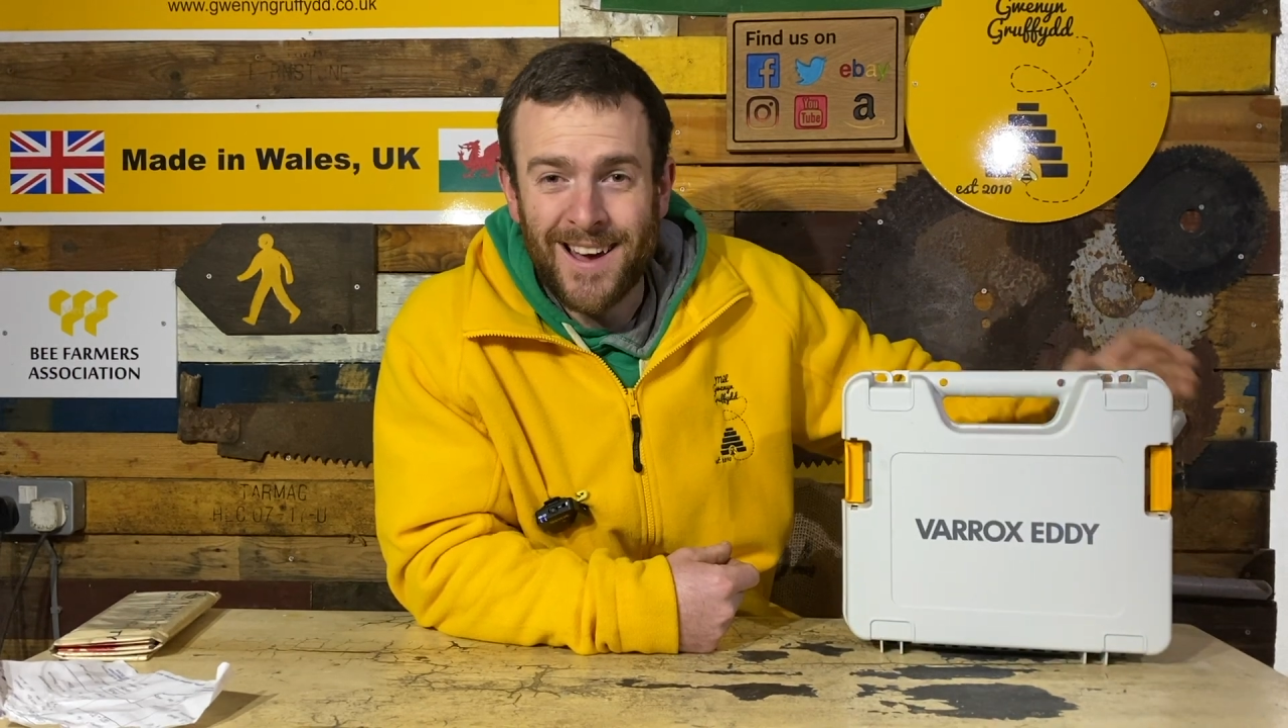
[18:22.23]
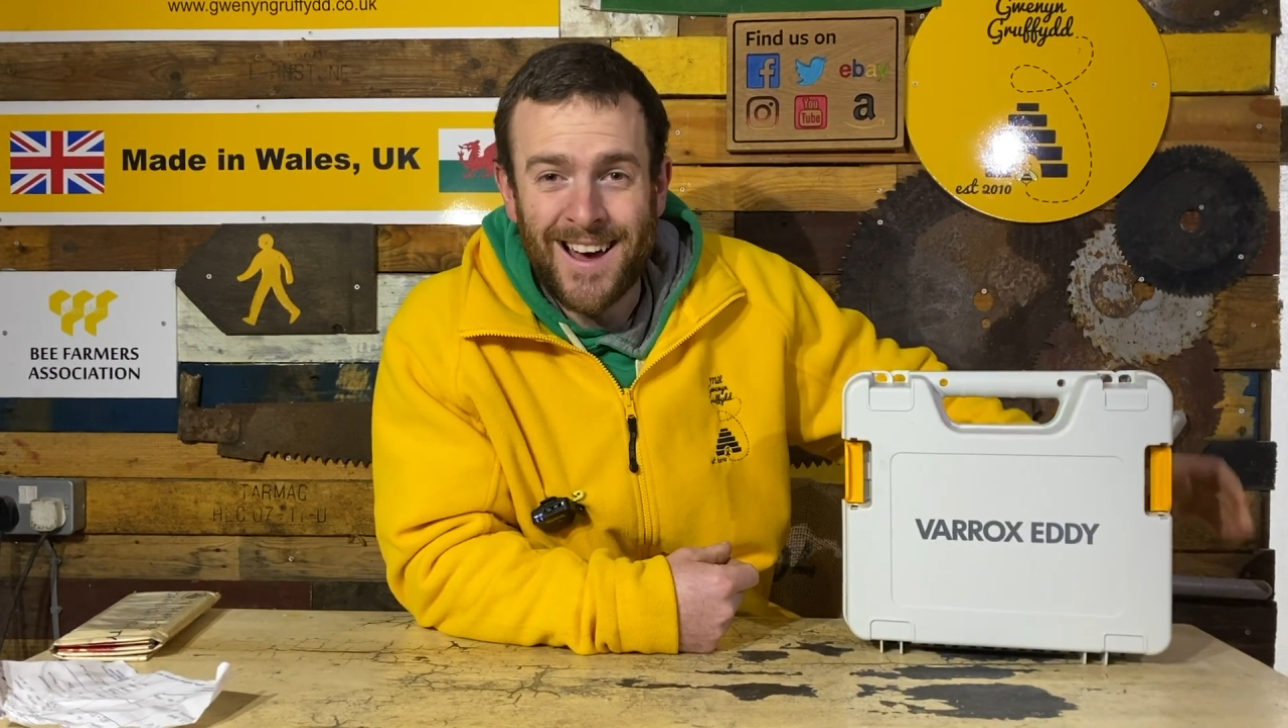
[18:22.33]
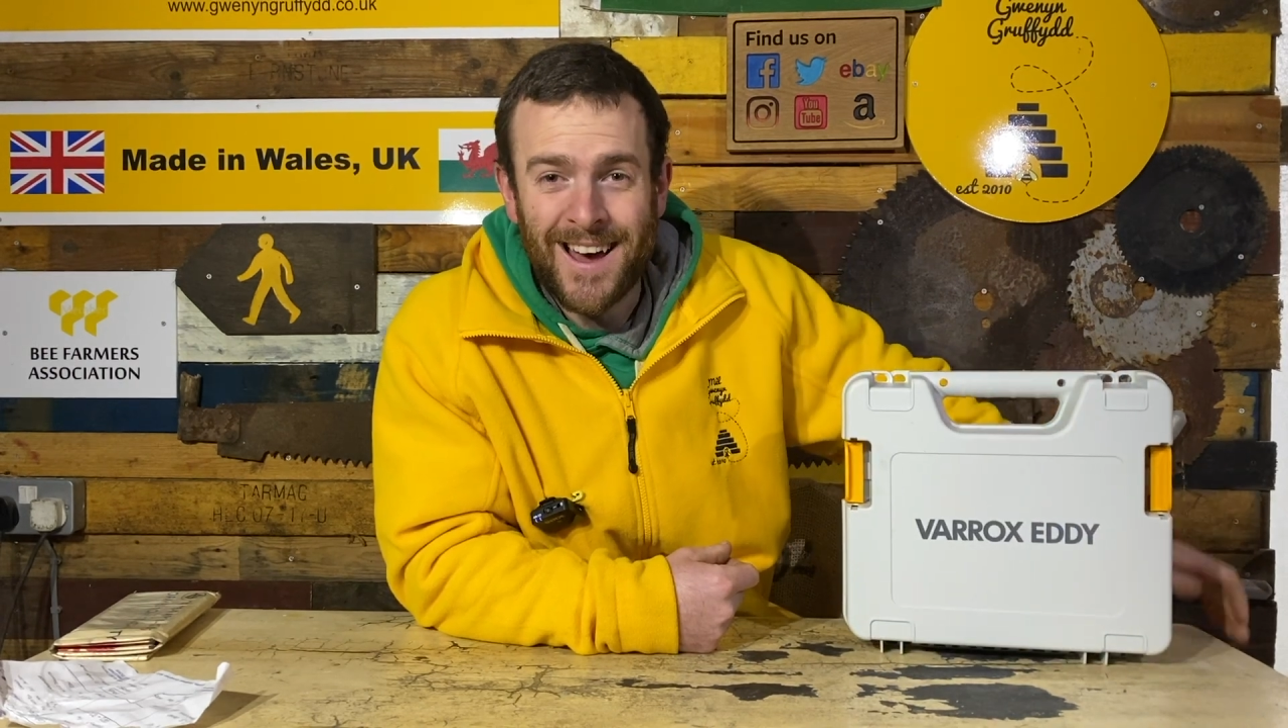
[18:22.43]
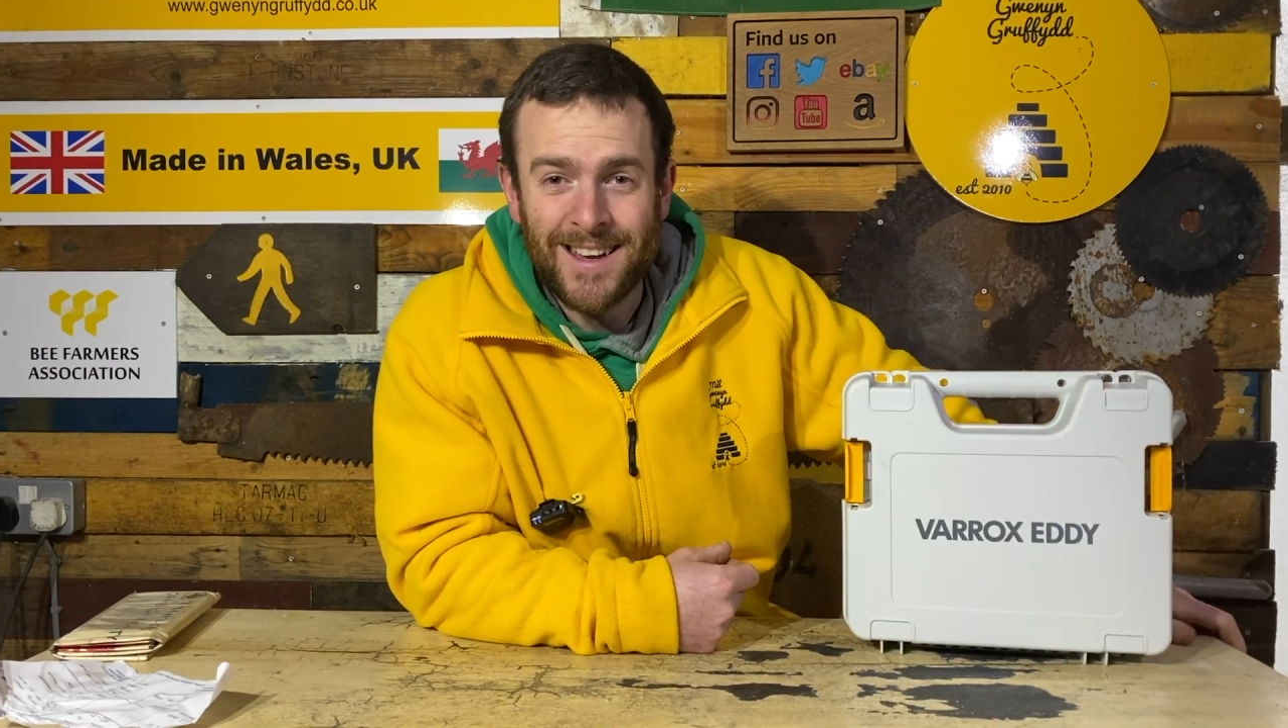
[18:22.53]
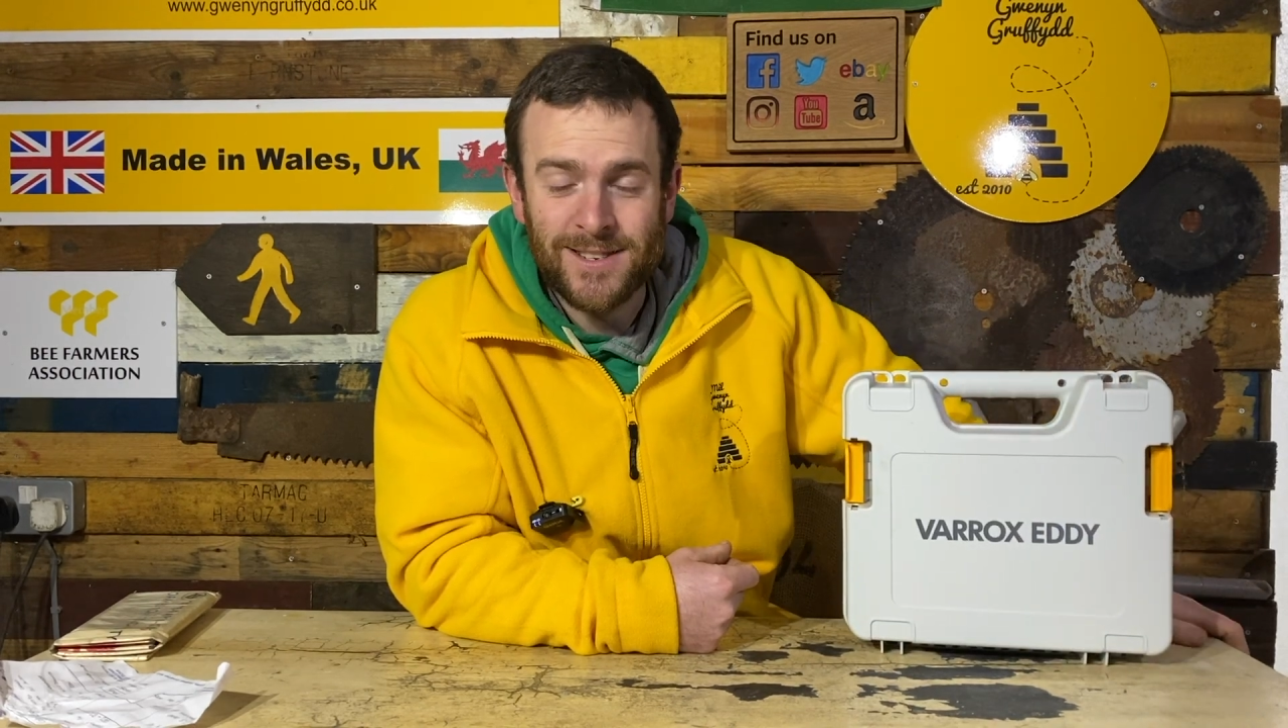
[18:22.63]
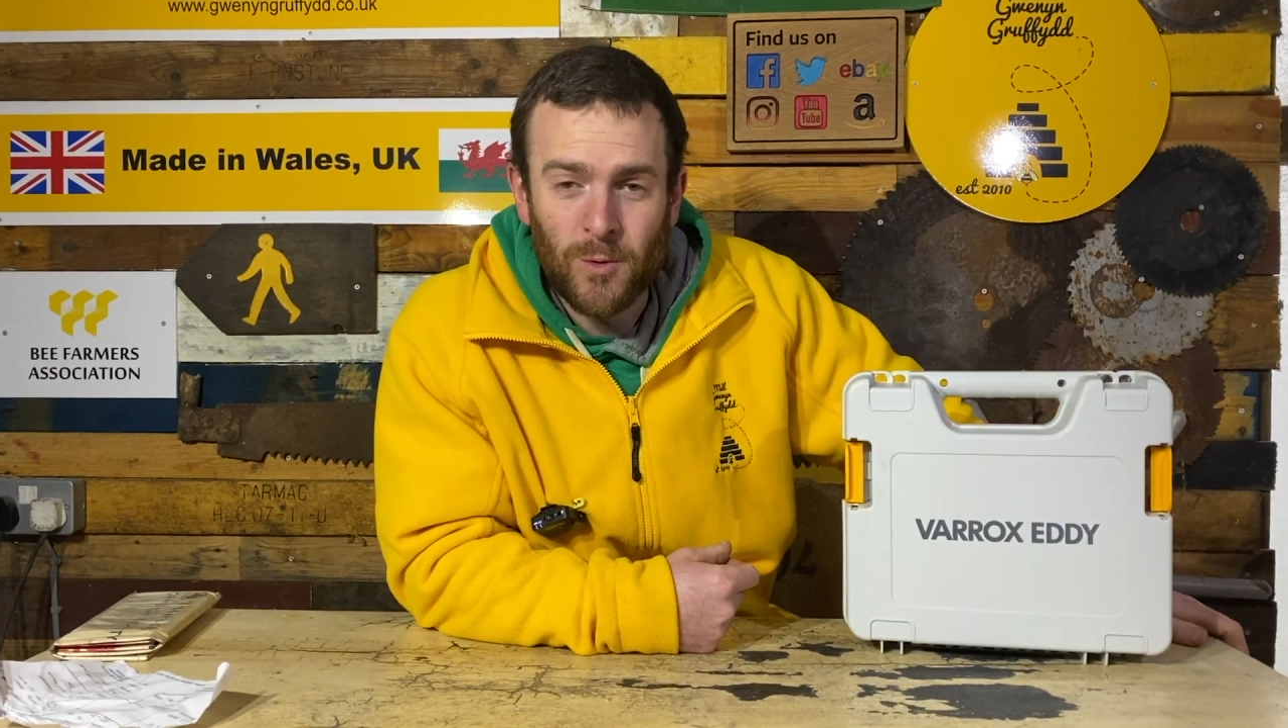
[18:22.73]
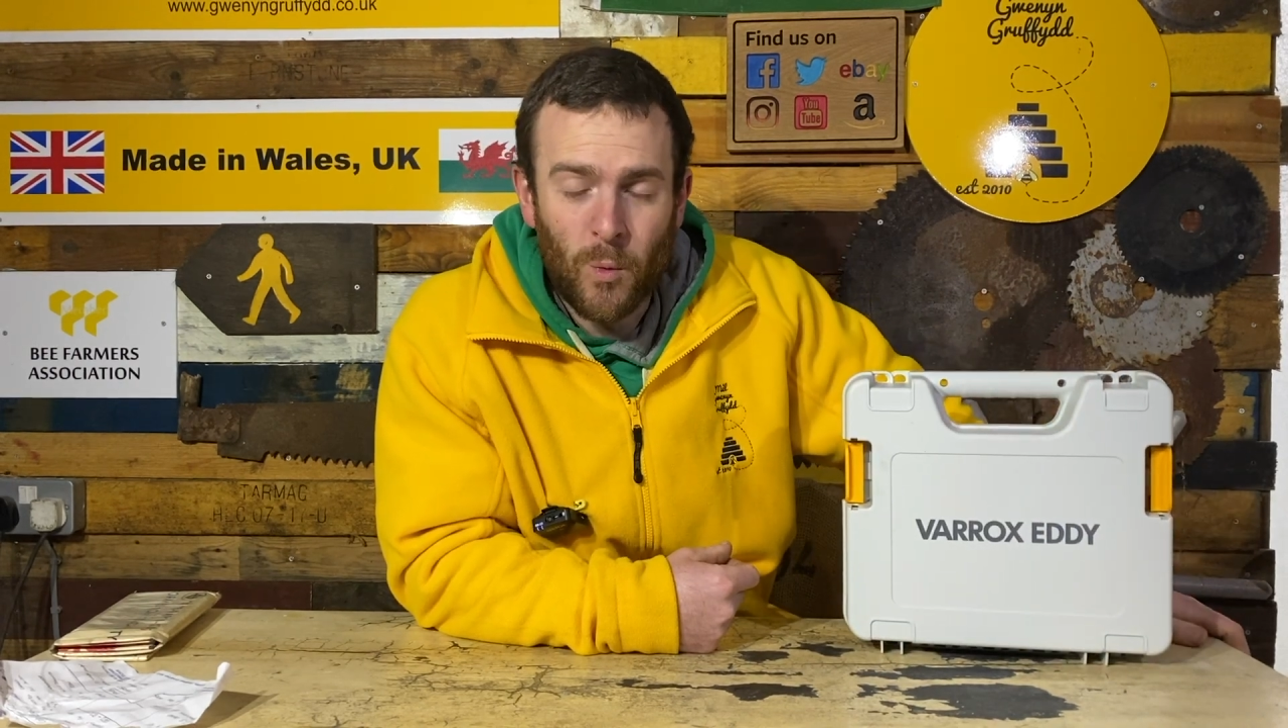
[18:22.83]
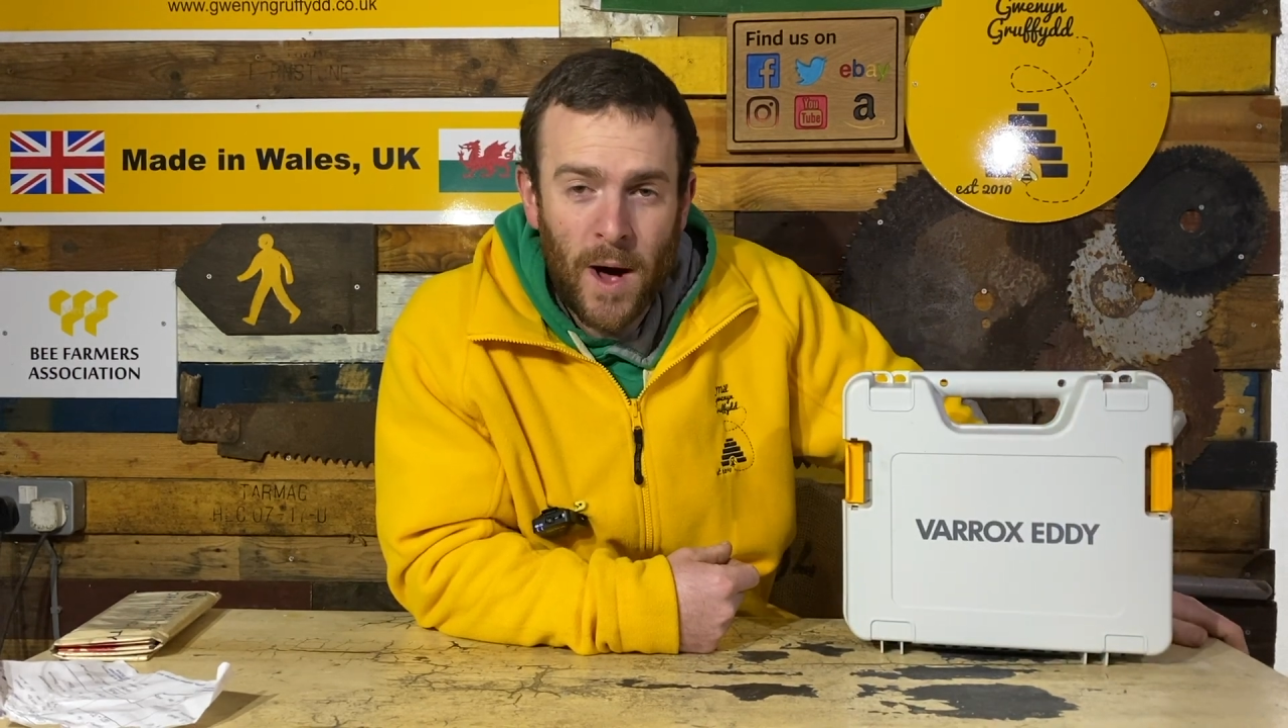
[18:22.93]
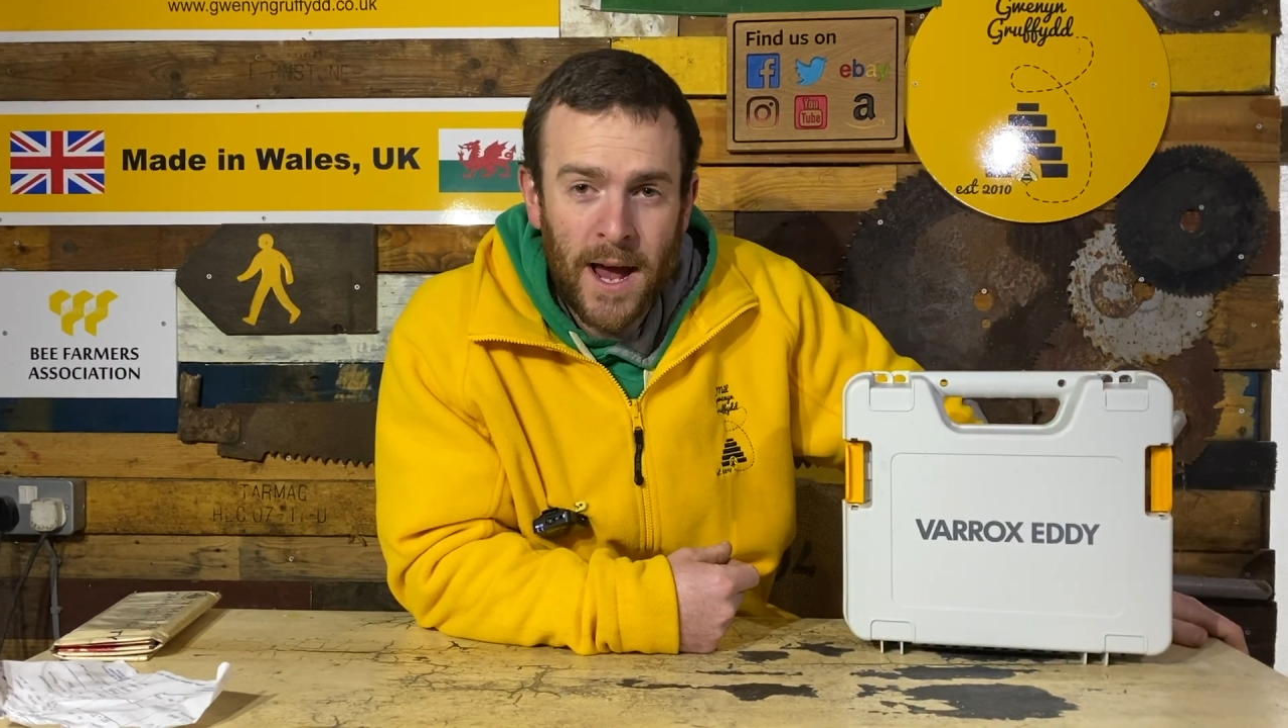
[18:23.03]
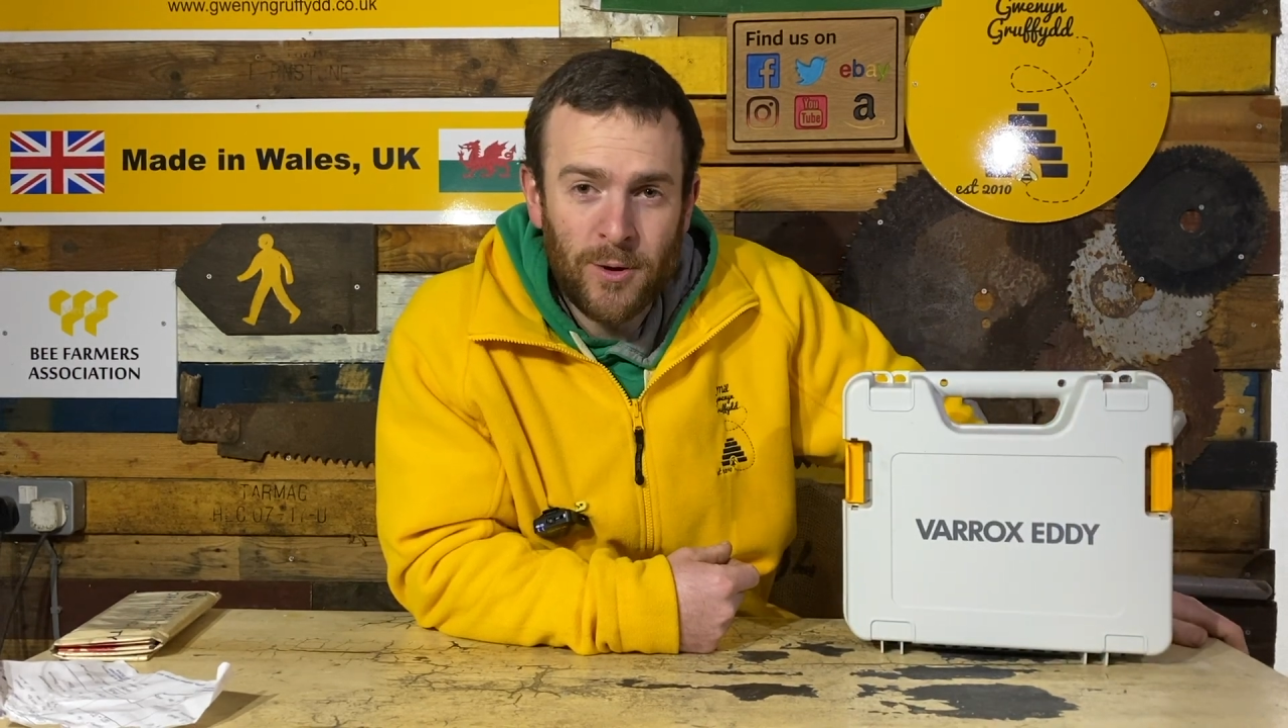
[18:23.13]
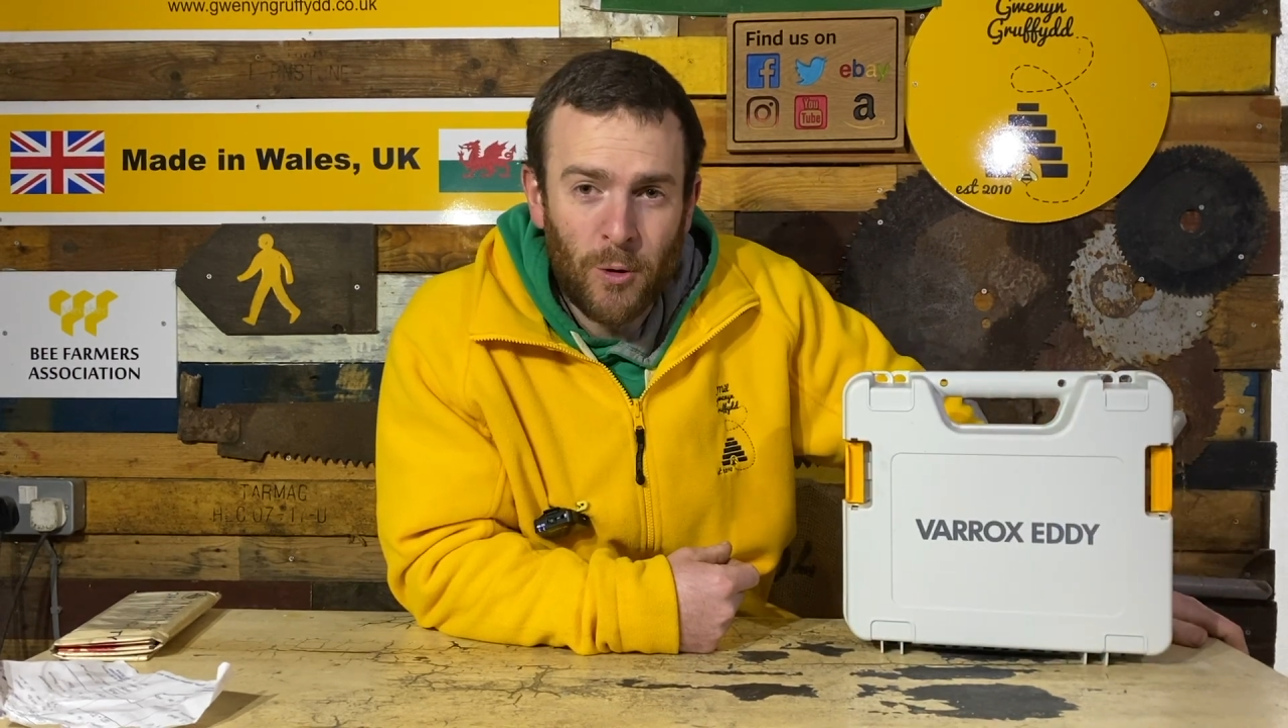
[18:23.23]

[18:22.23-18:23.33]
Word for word: eyes wide